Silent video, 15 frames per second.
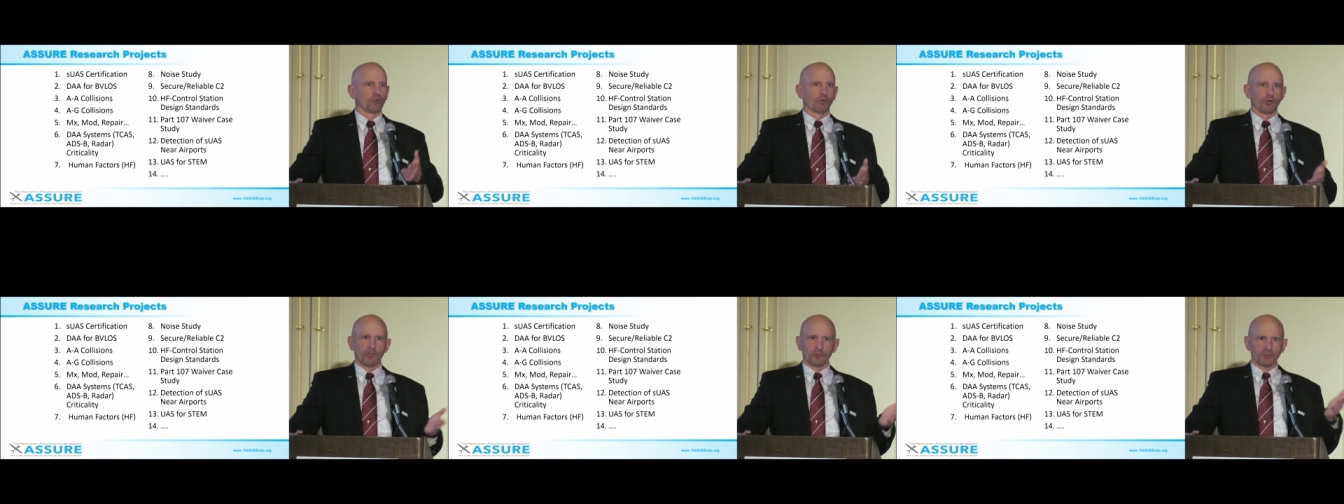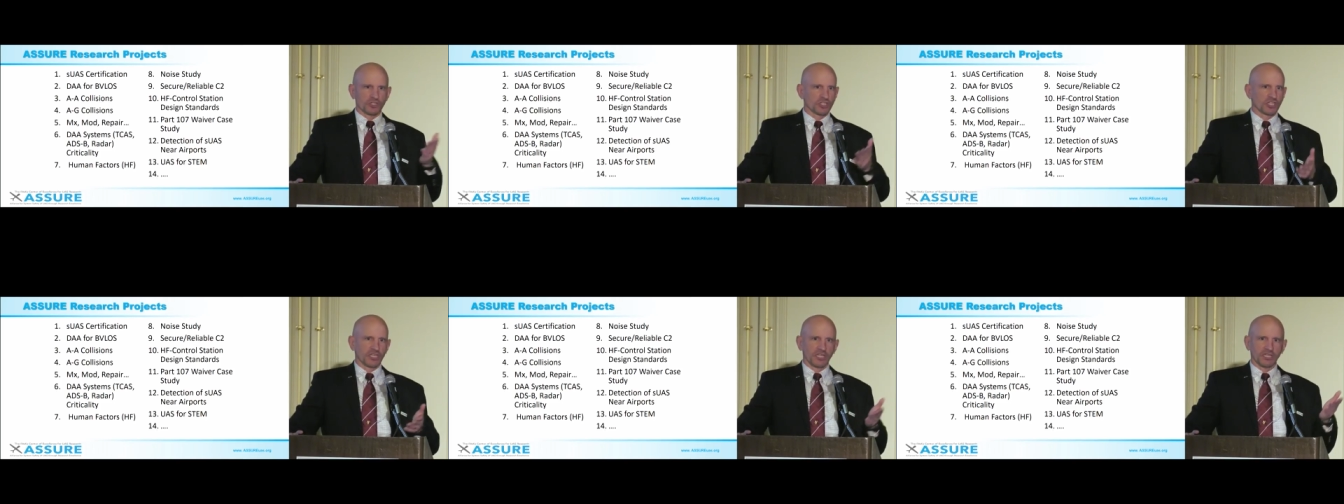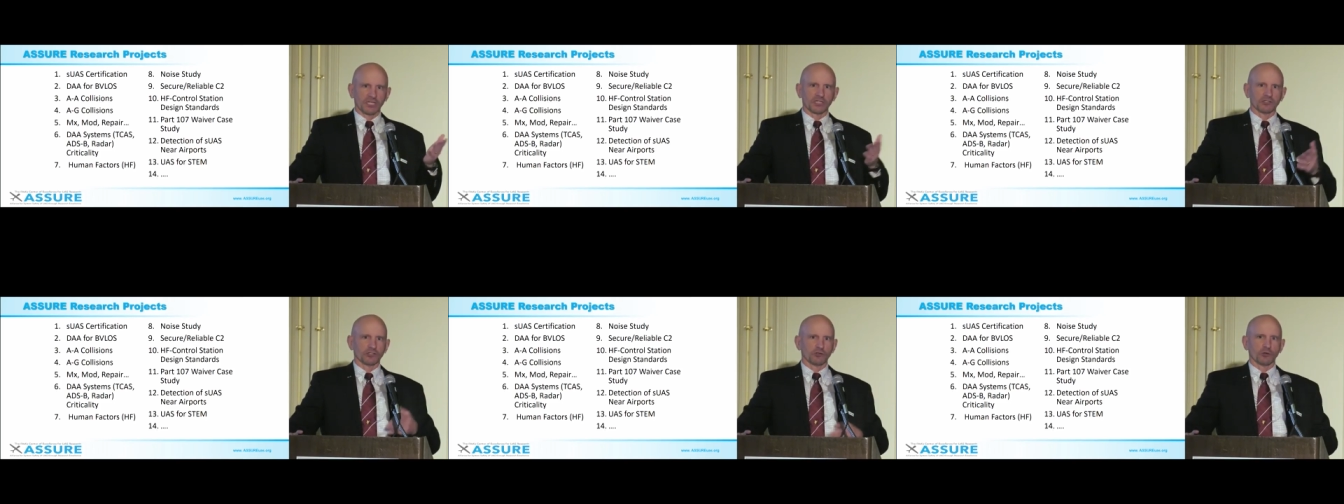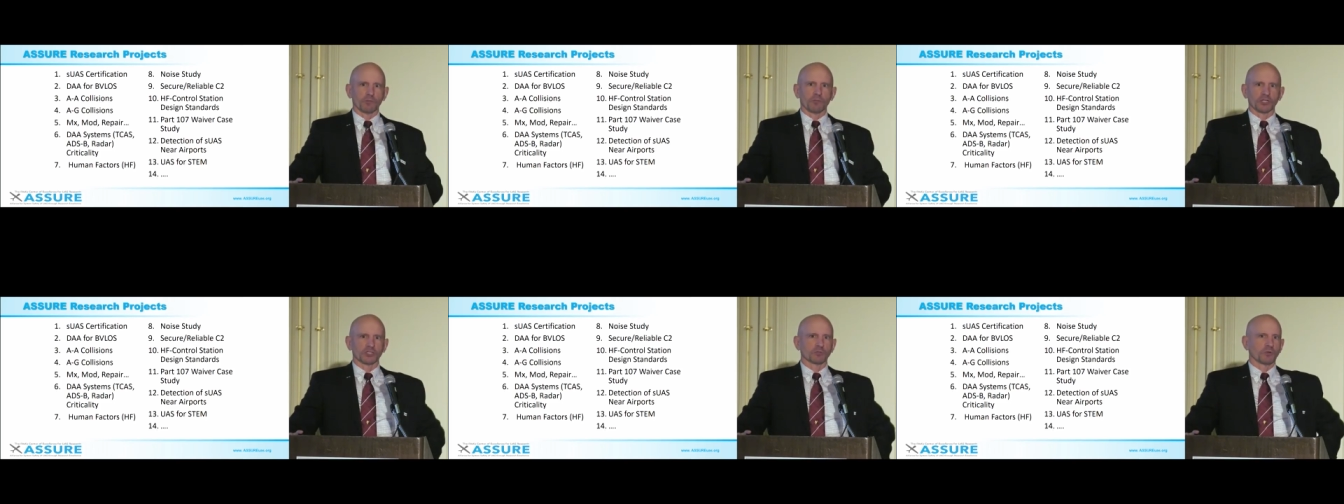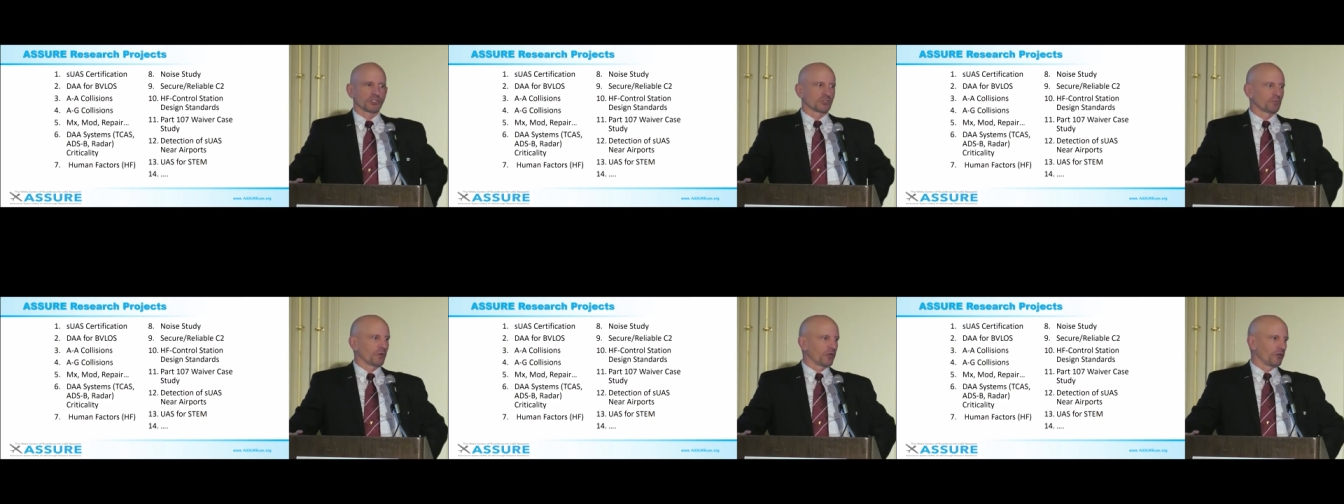where the machine can do it much,
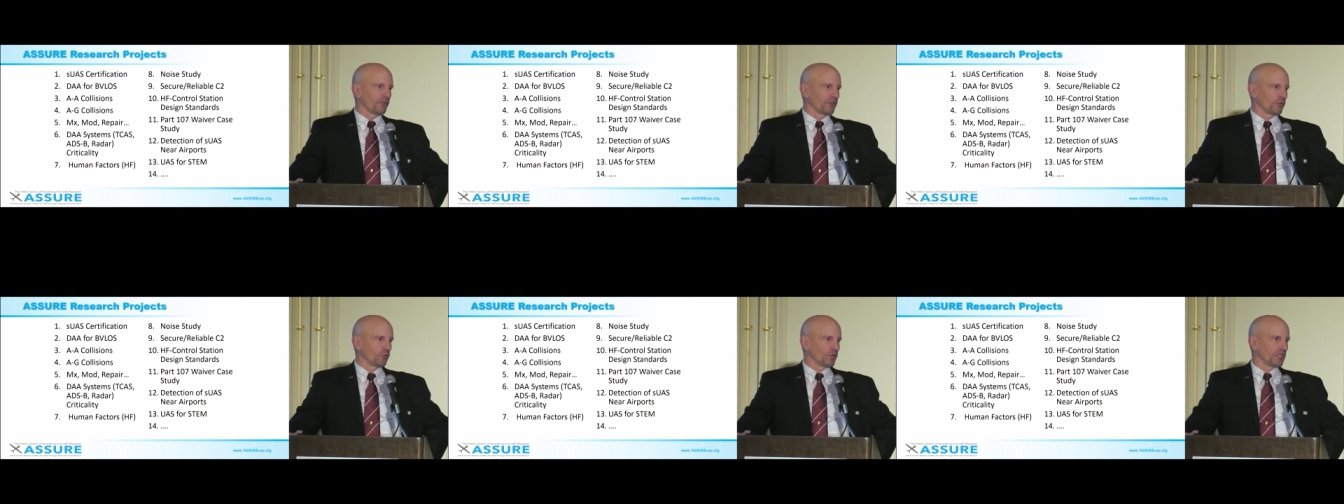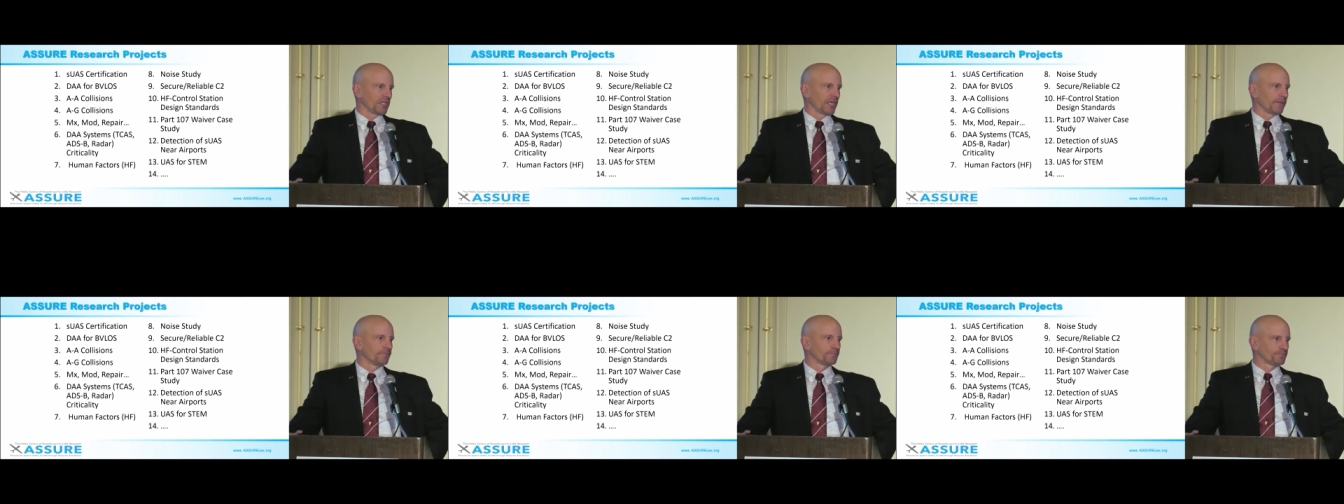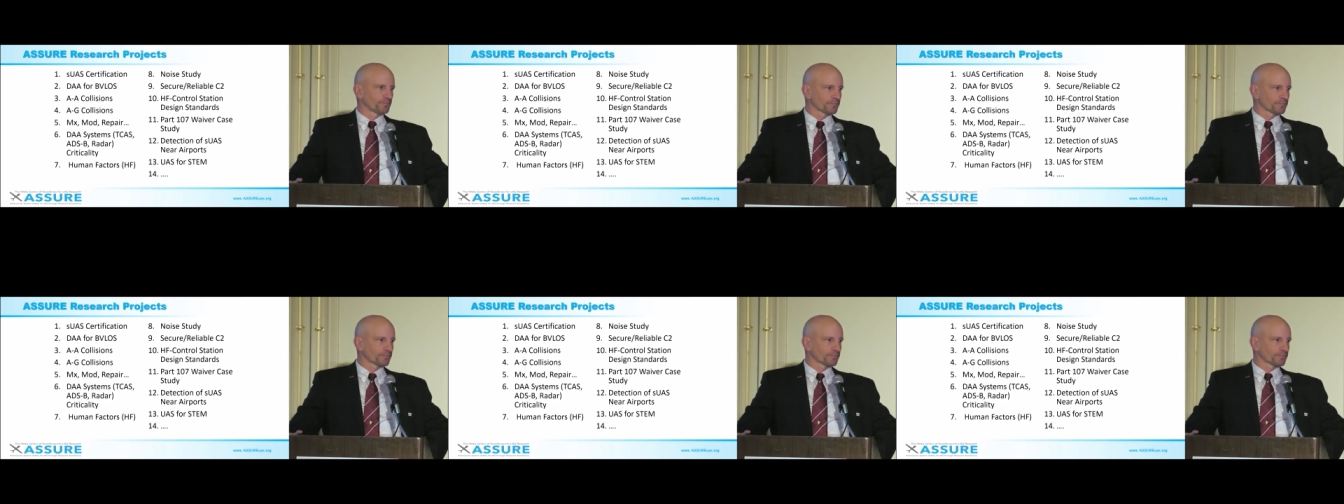much better than we can.